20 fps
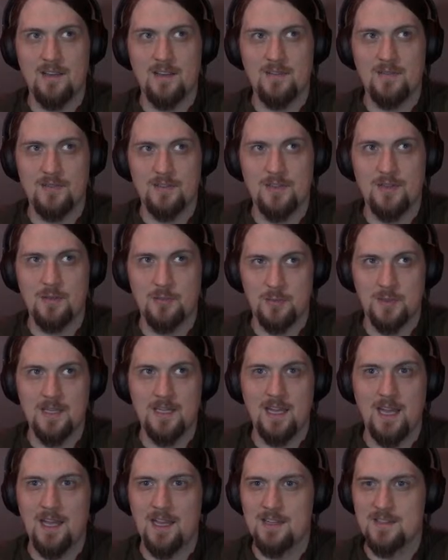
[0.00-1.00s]
for 3
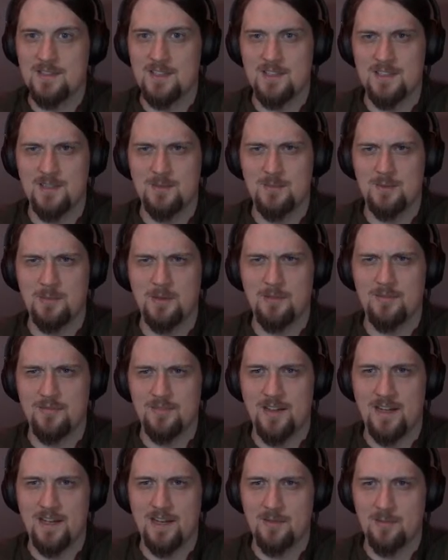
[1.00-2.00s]
days he seemed to be
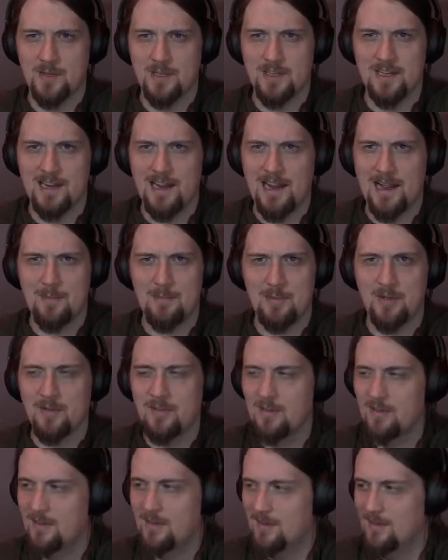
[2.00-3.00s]
fine on an apple.